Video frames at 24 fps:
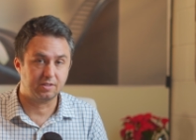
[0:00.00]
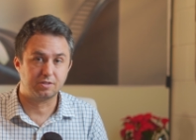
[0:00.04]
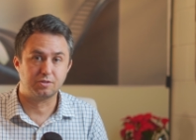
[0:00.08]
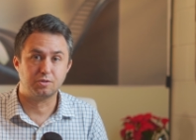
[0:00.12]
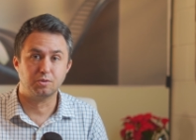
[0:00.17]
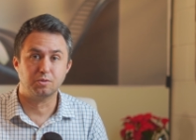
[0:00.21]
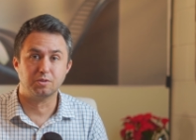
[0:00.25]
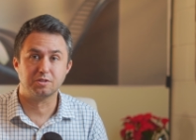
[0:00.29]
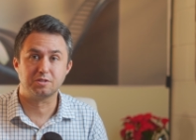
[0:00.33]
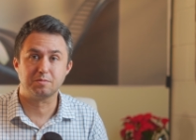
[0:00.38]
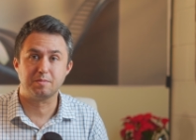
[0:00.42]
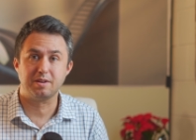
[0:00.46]
This
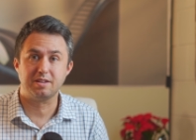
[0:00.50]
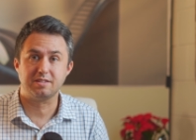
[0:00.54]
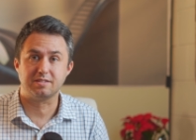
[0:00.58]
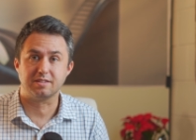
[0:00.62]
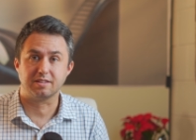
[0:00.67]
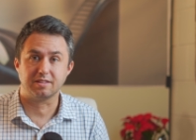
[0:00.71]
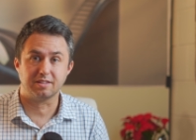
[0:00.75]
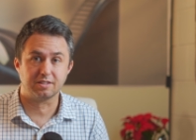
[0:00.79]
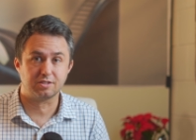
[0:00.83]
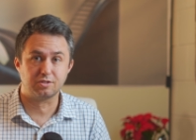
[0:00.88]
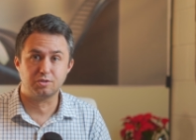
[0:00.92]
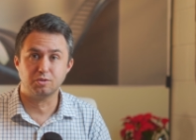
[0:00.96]
tool is
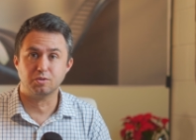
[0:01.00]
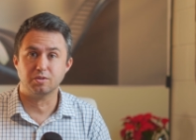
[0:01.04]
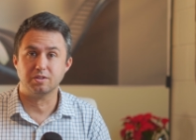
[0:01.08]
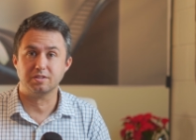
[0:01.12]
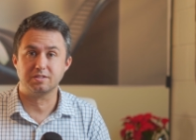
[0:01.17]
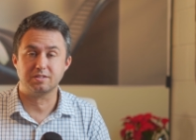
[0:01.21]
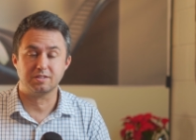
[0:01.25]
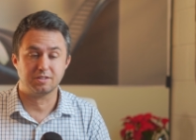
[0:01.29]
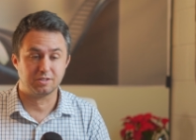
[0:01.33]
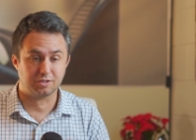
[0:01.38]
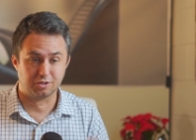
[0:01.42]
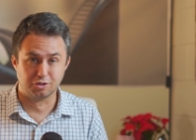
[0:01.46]
amazing. This tool
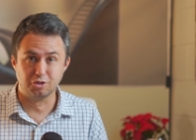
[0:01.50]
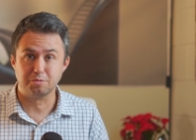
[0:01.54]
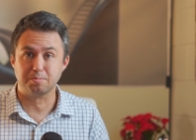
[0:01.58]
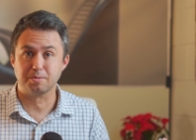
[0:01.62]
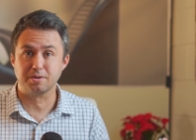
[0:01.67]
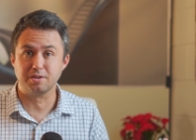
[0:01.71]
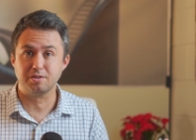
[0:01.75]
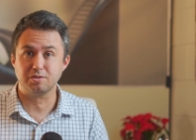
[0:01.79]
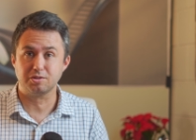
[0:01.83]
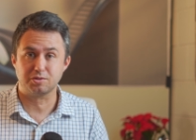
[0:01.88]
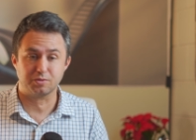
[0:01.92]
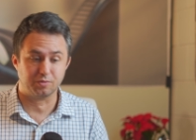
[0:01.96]
is
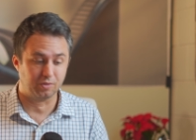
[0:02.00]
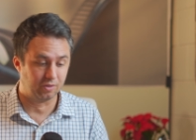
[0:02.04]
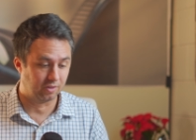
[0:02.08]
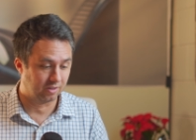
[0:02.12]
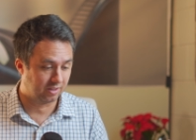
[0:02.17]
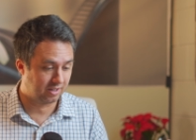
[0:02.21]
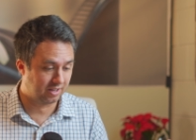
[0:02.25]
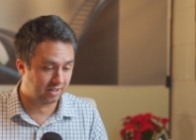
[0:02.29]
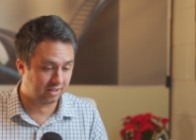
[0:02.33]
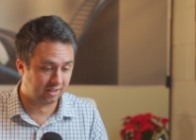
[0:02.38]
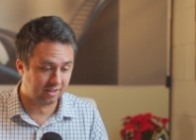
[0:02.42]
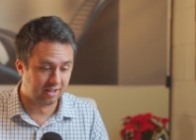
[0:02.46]
super
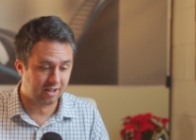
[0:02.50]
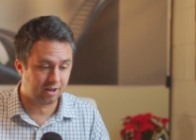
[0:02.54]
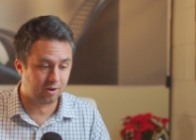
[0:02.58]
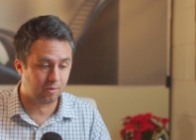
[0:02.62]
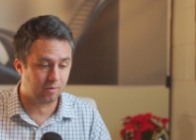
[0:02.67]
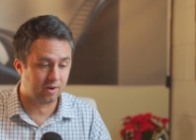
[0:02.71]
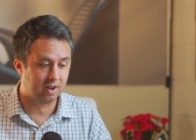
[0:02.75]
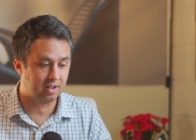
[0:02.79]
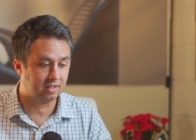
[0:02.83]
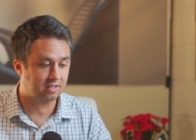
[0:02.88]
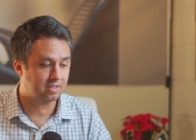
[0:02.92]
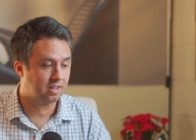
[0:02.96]
useful in a lot of
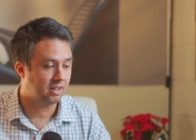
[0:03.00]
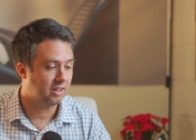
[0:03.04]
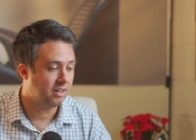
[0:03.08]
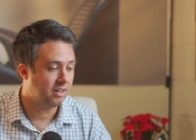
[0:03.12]
ways.